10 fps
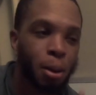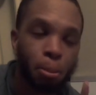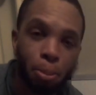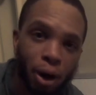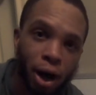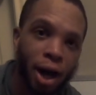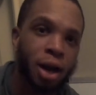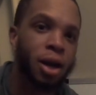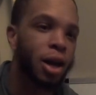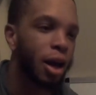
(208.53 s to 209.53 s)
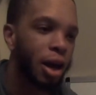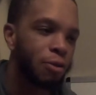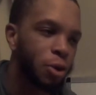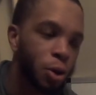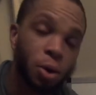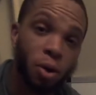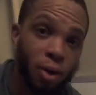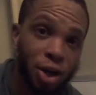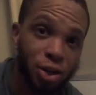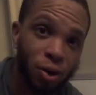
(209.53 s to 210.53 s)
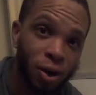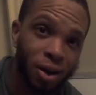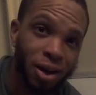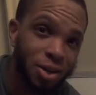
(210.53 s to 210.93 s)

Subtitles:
but if you go to a restaurant